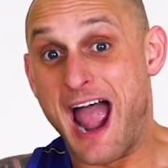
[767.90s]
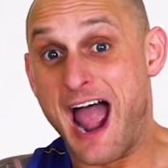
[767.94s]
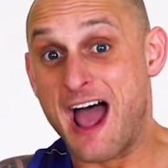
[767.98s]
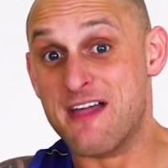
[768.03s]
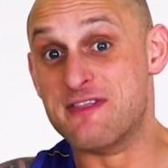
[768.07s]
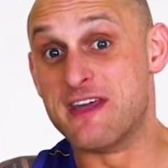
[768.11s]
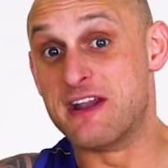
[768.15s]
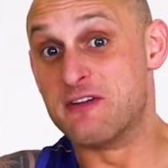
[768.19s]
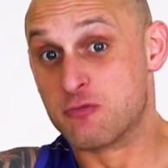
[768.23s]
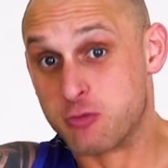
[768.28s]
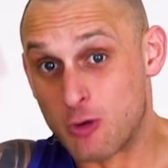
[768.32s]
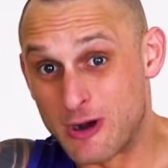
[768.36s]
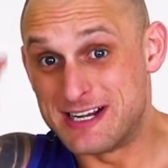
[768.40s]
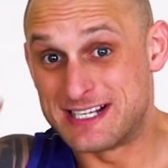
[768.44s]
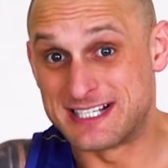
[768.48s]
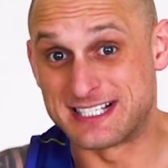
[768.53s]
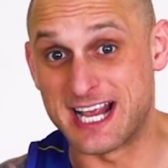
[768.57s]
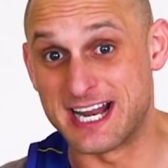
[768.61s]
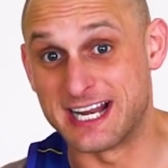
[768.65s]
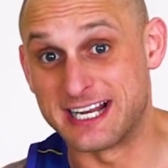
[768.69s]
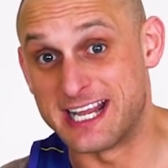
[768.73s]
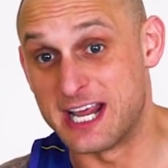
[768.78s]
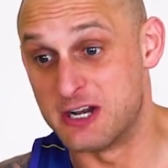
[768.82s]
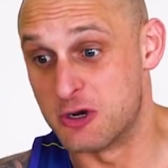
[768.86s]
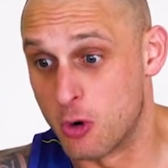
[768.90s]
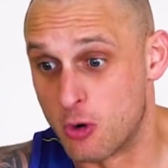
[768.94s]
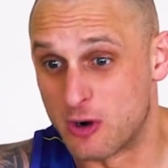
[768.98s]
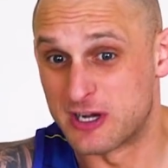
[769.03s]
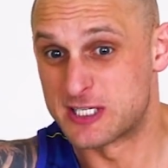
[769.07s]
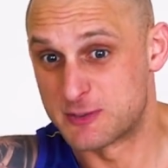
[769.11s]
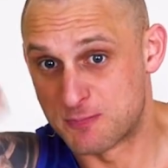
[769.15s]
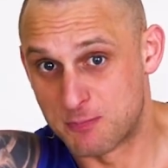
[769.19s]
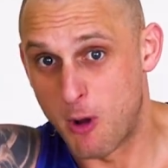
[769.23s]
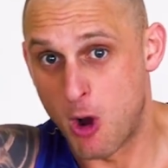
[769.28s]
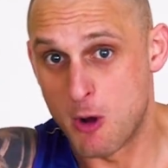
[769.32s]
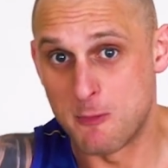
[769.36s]
and then reset again or
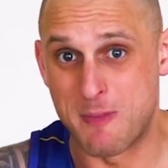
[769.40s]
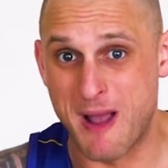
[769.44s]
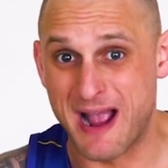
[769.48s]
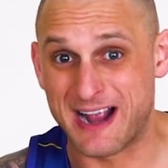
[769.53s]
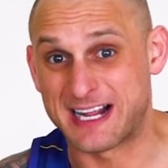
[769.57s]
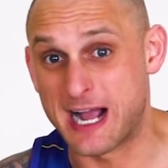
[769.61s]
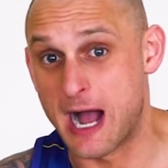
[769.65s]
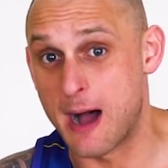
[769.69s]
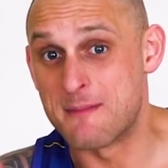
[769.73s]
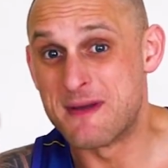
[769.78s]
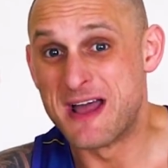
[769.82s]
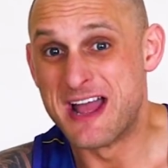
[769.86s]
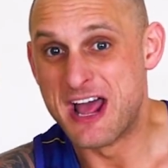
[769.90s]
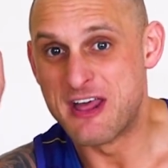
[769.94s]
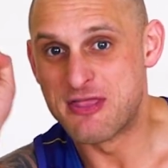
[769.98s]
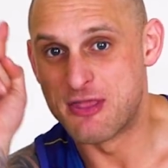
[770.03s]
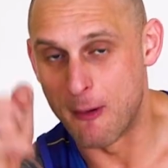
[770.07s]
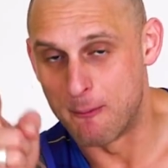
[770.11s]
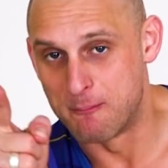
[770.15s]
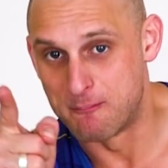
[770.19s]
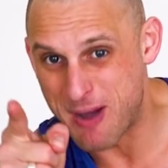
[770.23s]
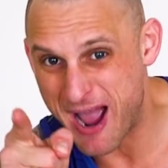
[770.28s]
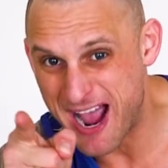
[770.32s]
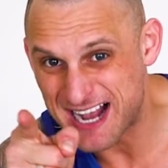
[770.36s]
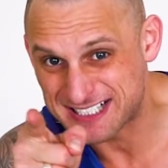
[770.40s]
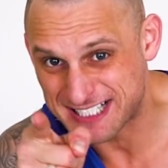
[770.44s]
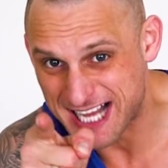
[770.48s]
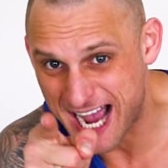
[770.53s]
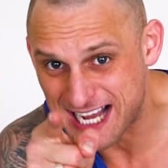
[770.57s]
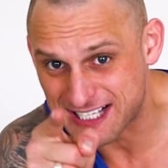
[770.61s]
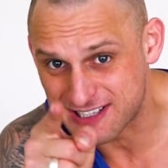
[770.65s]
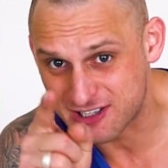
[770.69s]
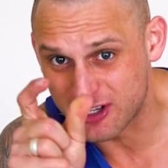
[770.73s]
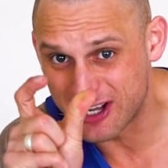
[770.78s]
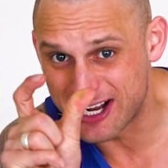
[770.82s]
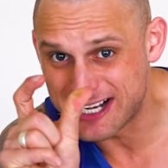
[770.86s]
explode back up. The best
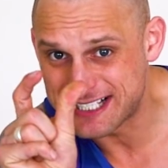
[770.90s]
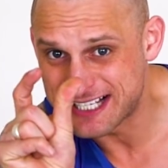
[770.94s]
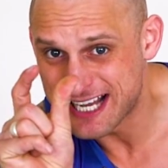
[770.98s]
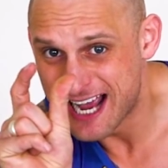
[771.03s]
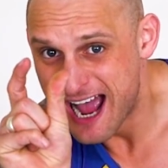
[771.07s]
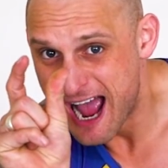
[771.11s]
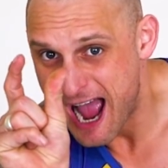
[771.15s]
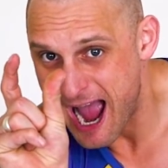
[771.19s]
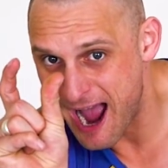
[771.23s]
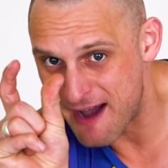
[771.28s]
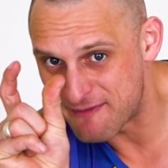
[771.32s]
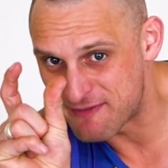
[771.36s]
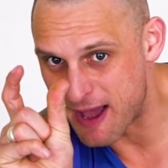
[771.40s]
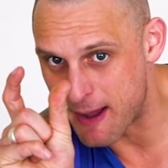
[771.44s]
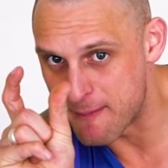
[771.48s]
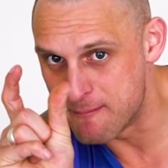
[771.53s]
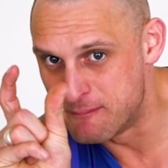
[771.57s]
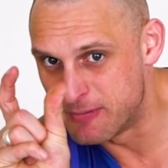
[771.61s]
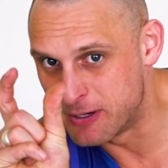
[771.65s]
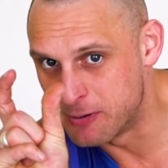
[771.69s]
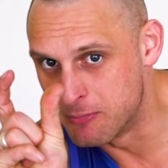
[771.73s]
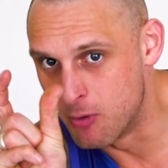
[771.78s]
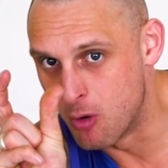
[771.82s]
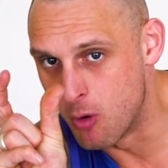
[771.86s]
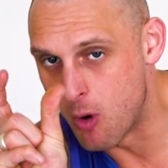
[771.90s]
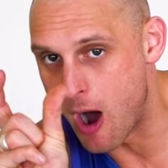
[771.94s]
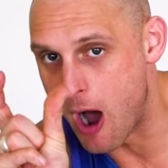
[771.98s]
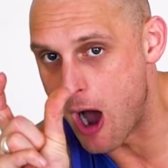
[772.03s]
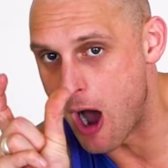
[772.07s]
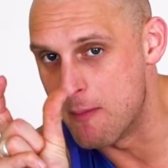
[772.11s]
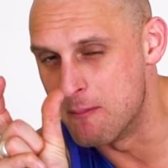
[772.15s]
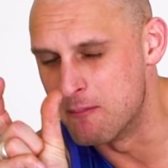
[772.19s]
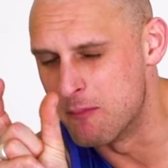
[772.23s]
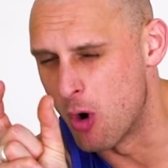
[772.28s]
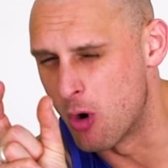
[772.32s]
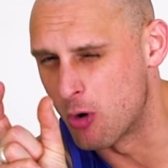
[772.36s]
athletes have that minimal
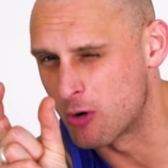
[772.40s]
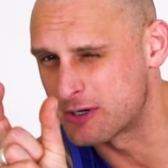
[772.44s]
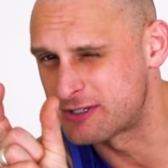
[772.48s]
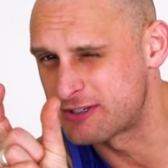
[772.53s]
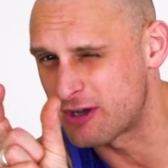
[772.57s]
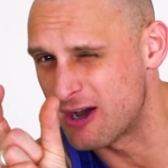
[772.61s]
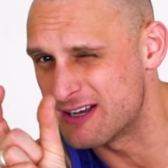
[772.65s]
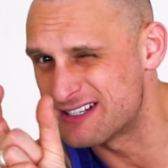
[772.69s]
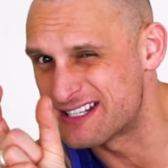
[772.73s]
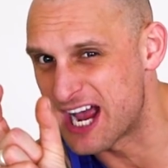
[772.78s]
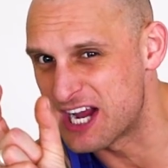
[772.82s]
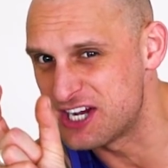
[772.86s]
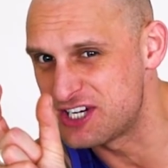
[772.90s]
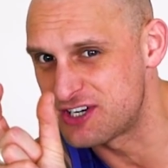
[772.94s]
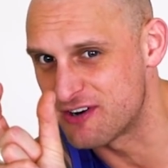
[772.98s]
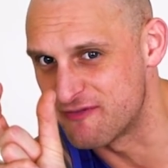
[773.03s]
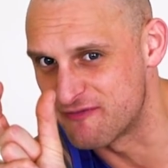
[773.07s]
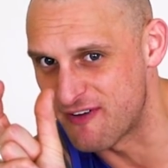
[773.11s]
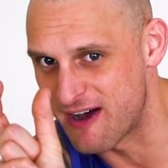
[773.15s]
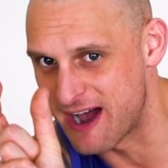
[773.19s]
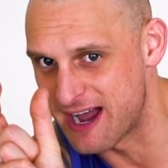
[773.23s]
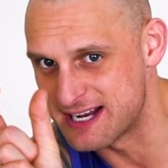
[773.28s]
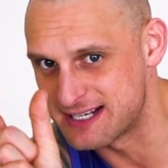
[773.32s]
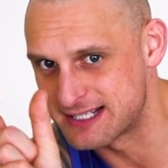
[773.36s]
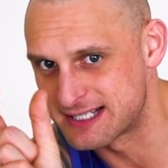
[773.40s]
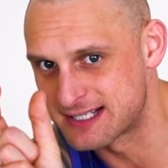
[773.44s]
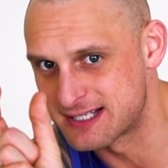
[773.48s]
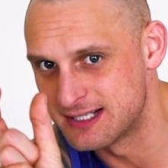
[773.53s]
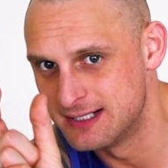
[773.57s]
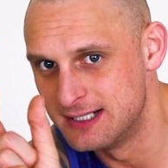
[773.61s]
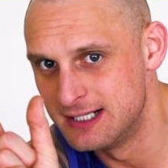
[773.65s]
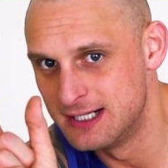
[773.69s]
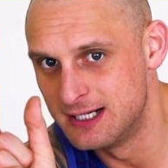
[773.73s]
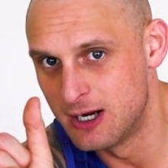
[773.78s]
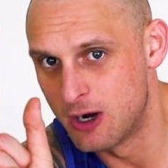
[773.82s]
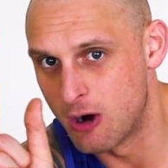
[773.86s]
amortization phase.
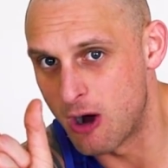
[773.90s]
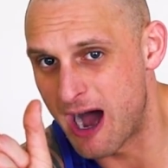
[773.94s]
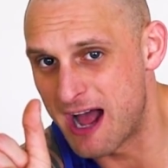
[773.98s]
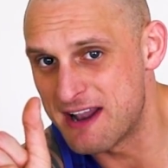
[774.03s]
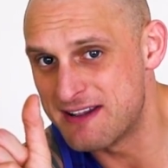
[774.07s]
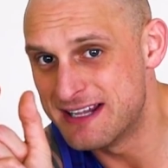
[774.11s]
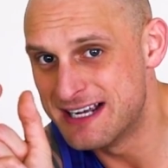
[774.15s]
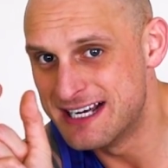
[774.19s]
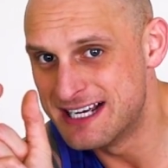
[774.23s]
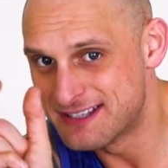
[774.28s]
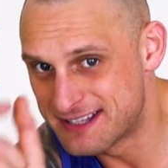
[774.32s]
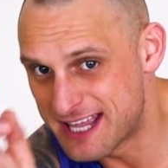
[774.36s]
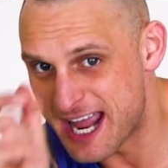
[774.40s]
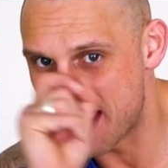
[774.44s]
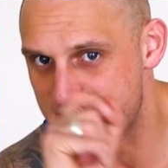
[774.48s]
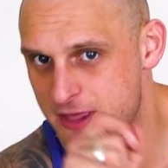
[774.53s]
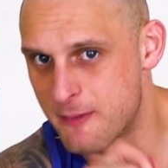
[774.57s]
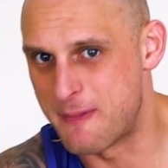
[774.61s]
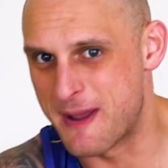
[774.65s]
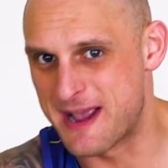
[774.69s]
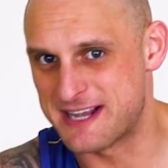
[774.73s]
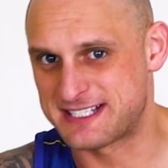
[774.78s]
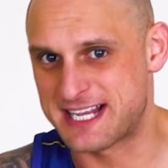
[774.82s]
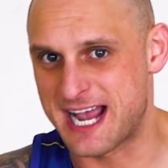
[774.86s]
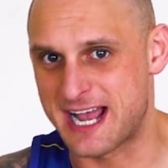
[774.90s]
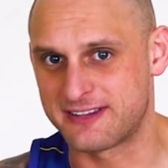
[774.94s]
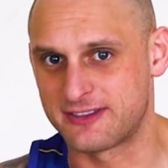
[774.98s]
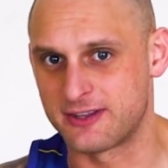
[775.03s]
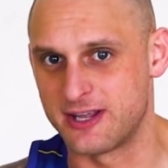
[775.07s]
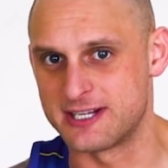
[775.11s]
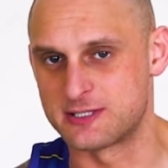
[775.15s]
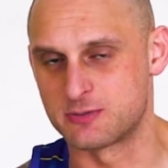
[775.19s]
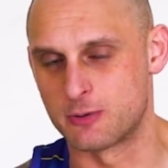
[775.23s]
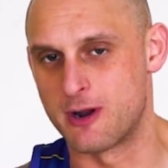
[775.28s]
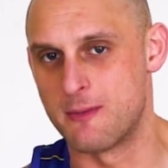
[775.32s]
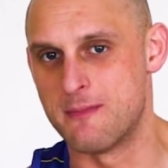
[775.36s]
All right? They're the best
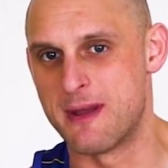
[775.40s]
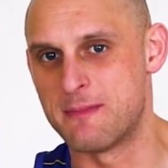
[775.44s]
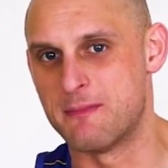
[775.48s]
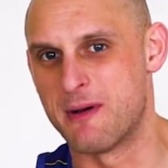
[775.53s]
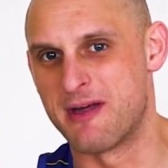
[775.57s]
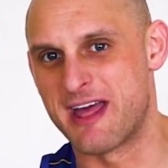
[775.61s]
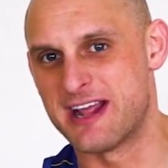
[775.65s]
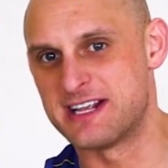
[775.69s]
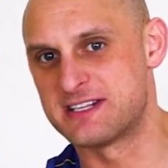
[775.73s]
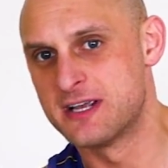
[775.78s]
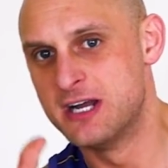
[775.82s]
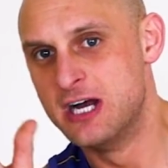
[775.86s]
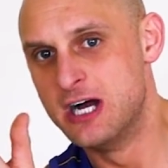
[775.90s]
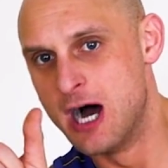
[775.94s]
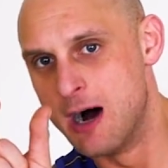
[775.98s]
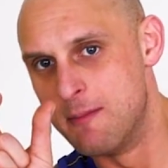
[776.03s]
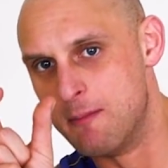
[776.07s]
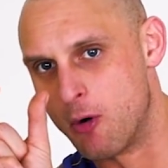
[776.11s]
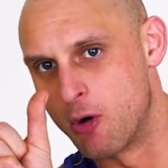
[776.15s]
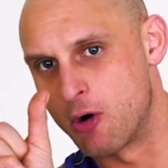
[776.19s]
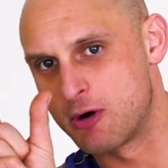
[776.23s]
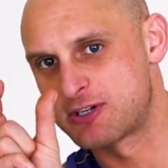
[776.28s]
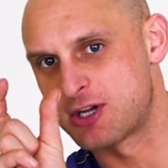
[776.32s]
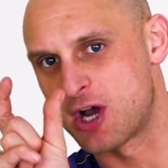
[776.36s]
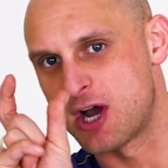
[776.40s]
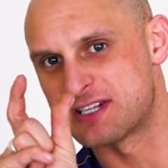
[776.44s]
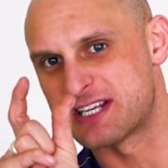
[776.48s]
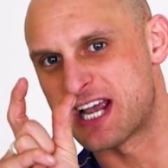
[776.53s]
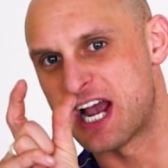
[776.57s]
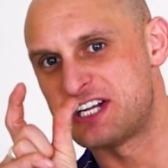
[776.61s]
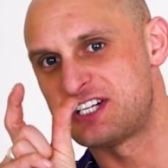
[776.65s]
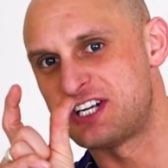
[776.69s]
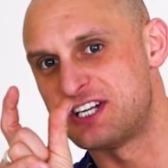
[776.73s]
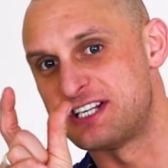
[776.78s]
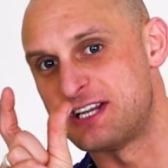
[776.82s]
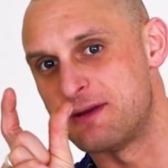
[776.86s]
athletes. What I mean by that is
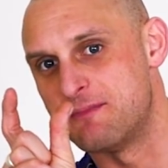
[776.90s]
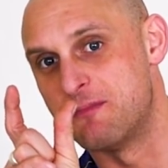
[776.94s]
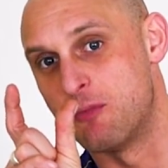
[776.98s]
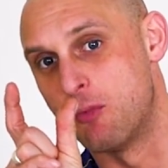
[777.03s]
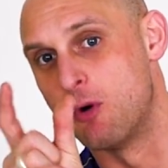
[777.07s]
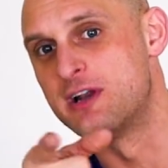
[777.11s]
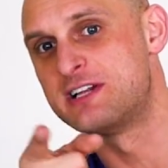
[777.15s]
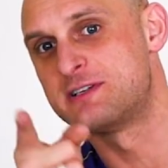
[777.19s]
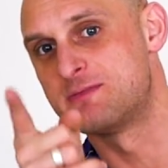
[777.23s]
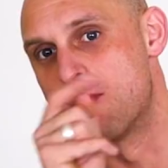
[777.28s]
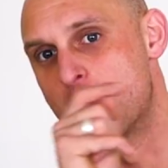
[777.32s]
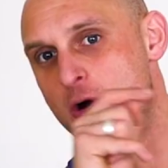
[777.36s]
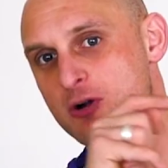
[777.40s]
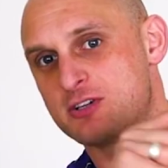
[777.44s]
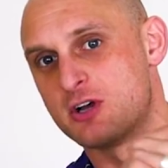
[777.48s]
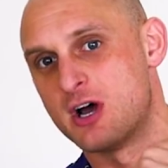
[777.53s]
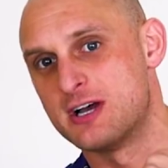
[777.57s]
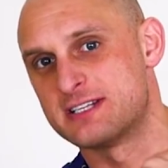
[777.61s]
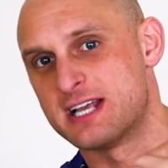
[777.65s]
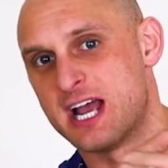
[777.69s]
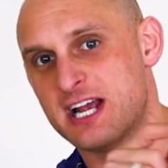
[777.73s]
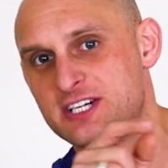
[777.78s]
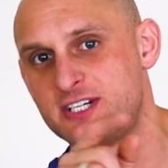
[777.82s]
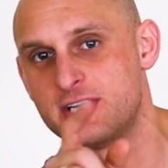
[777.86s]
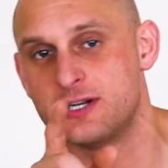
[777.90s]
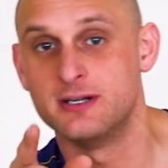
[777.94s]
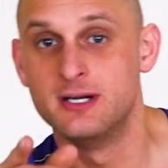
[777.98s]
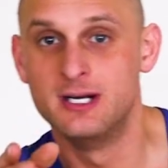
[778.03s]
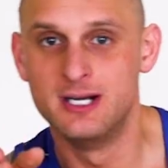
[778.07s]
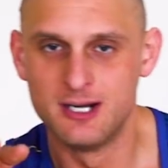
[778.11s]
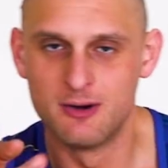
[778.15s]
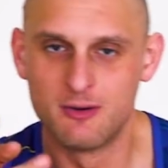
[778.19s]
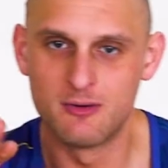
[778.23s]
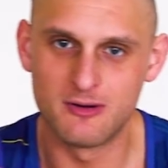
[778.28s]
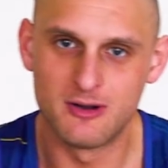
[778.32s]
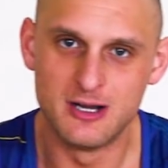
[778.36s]
amortization. What is amortization?
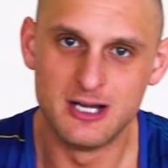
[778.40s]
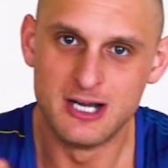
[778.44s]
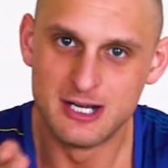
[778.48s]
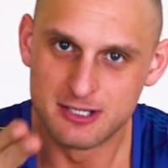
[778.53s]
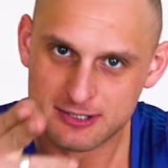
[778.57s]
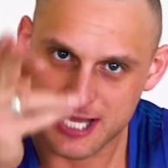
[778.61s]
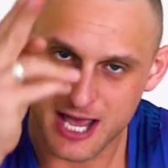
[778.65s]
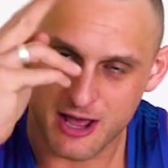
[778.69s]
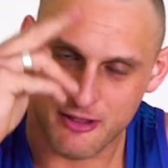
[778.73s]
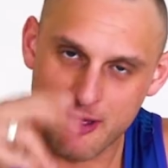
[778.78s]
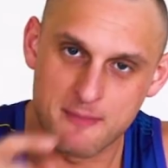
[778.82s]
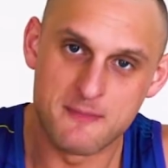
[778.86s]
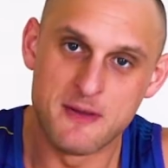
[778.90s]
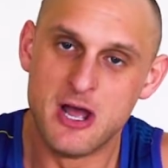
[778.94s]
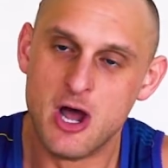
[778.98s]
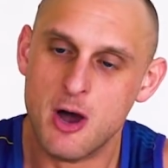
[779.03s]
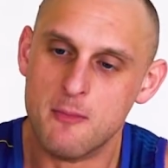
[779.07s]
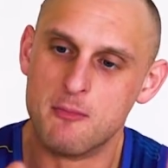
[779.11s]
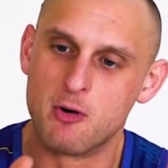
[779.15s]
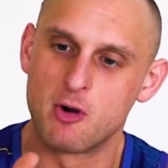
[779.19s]
Tell them. Bro. Tell them.